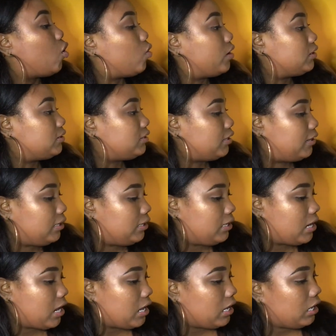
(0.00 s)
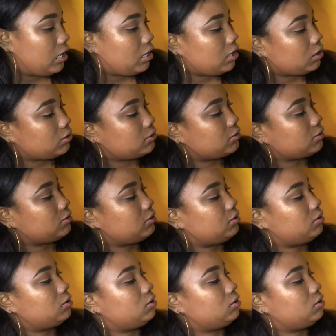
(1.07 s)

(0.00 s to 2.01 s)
On to the next.